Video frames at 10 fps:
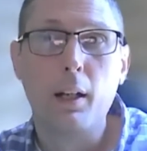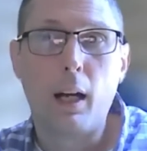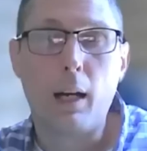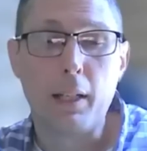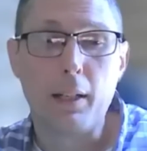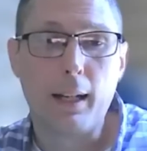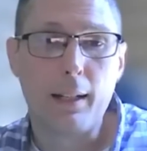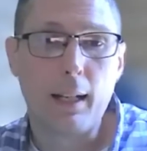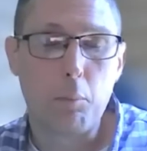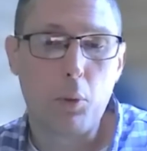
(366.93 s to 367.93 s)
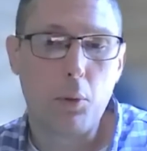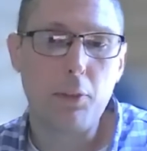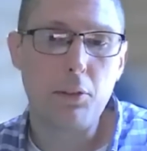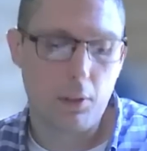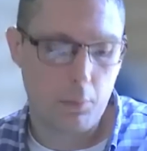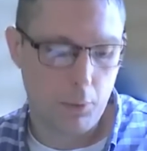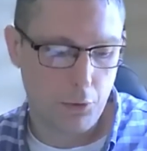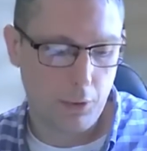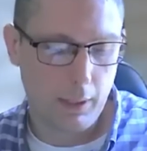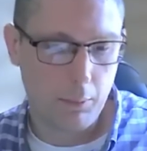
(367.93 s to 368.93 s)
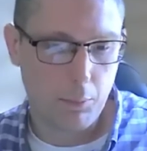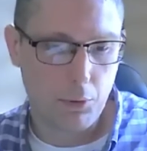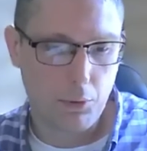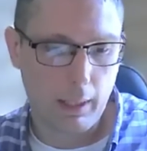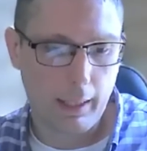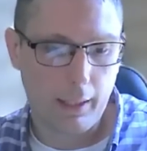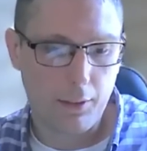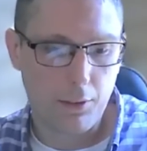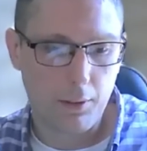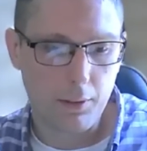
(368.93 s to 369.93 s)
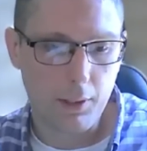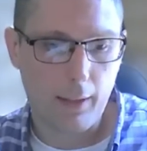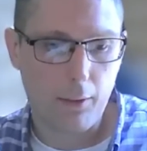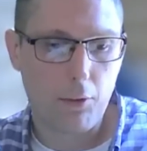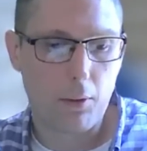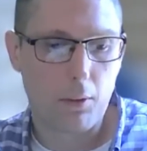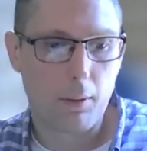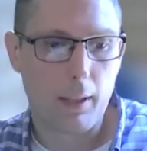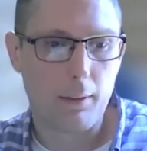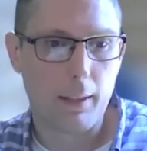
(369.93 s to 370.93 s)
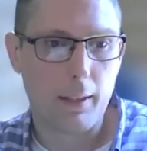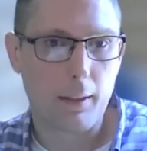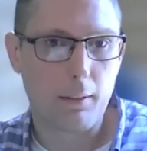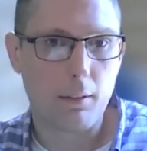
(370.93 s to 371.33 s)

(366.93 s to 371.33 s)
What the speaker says: I mean, at points it almost seems like it's intentional, right? Like